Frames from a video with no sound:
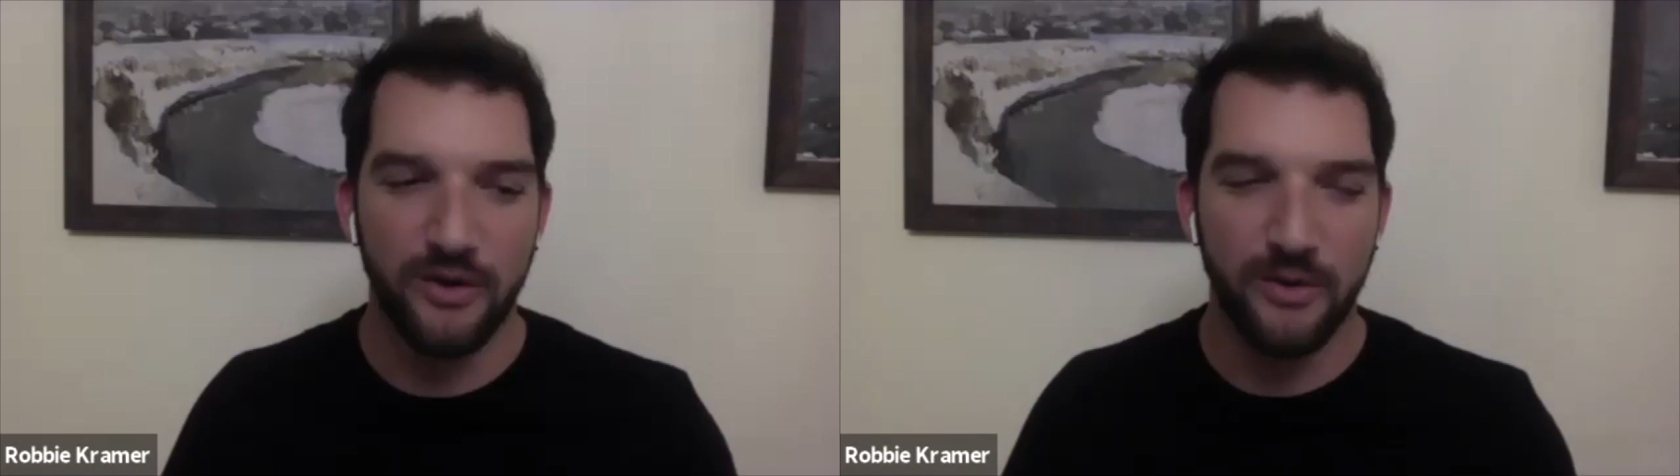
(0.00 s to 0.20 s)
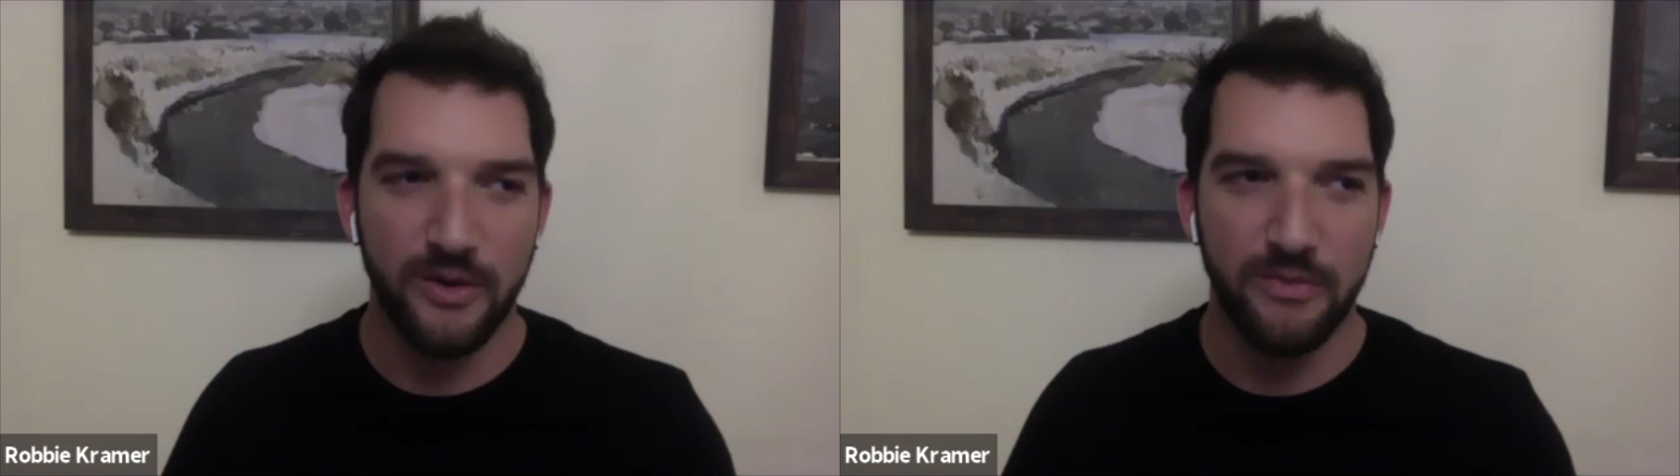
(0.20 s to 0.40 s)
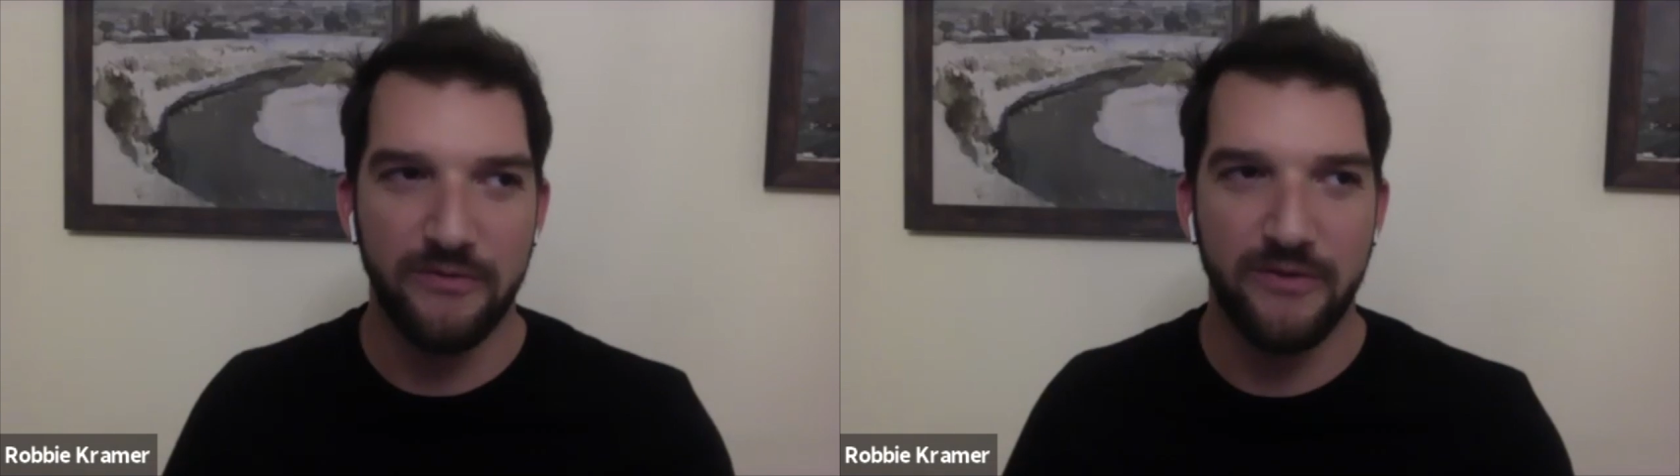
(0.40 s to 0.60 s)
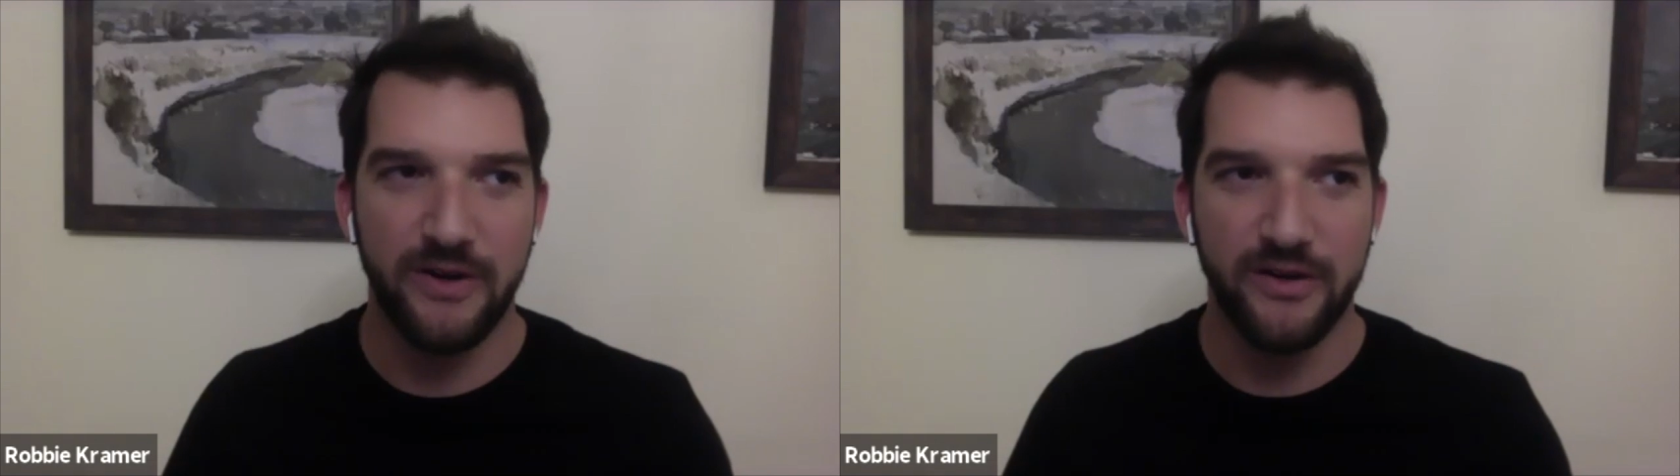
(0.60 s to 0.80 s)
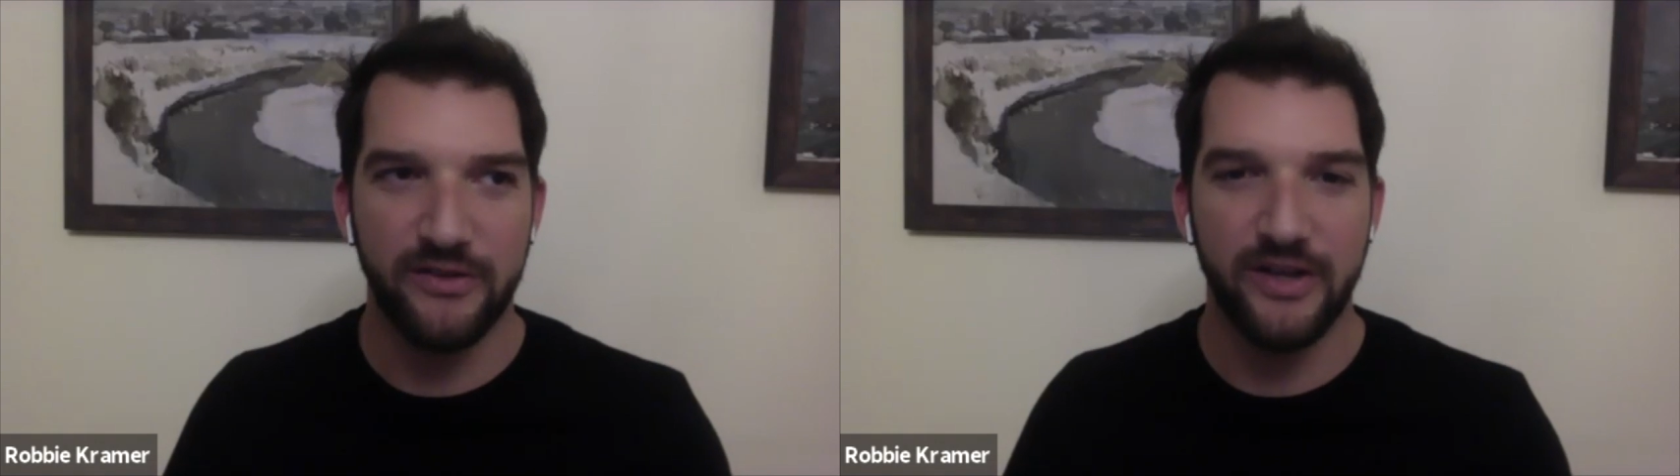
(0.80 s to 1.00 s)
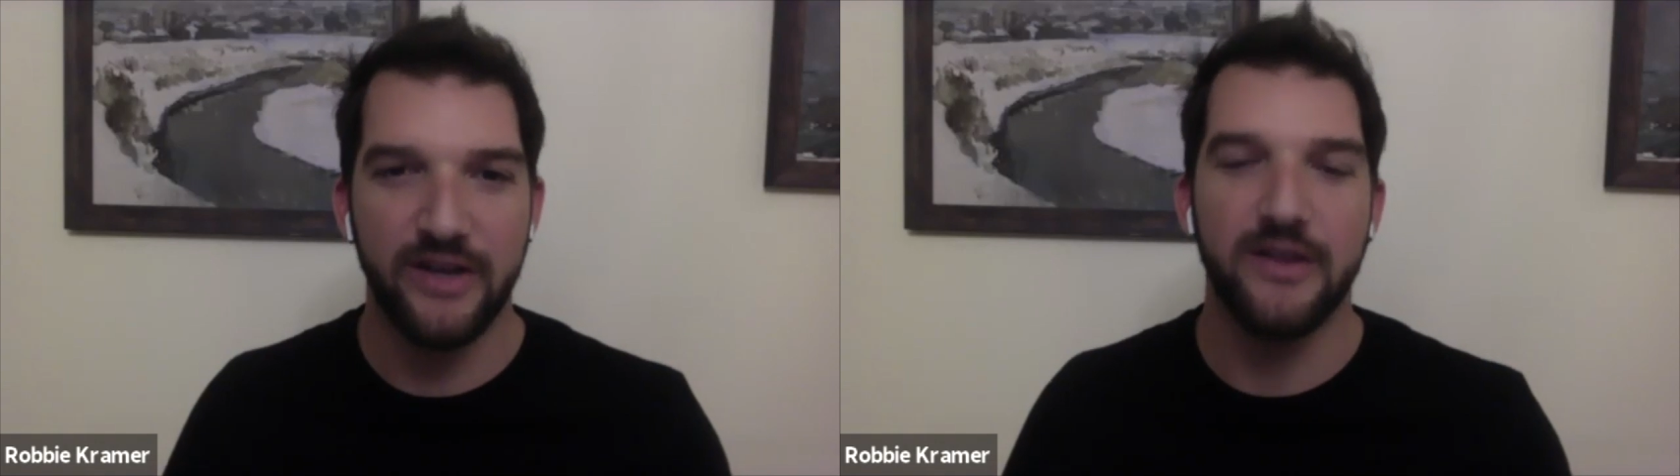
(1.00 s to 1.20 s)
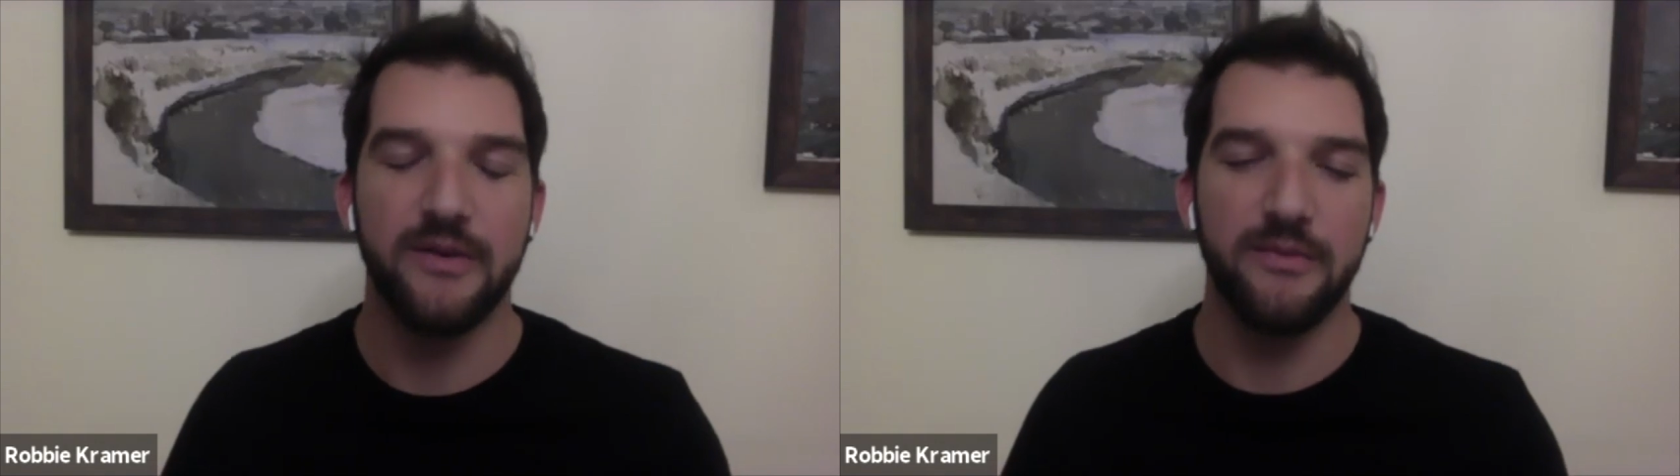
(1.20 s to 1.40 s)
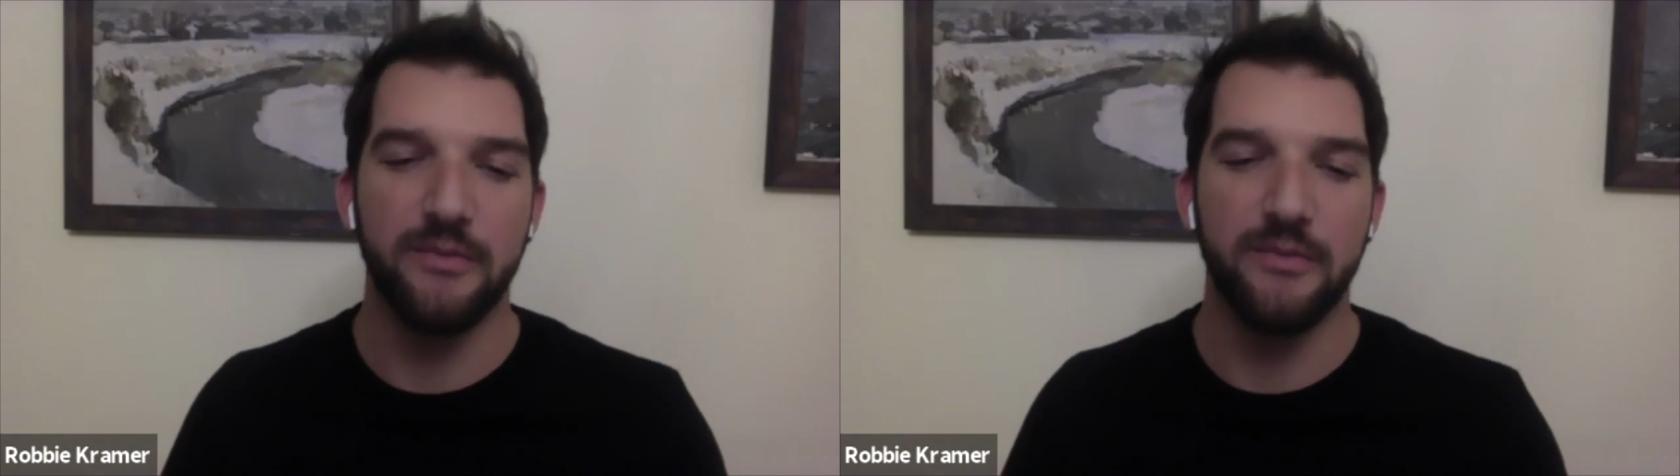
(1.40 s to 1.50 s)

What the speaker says: it be fair to say that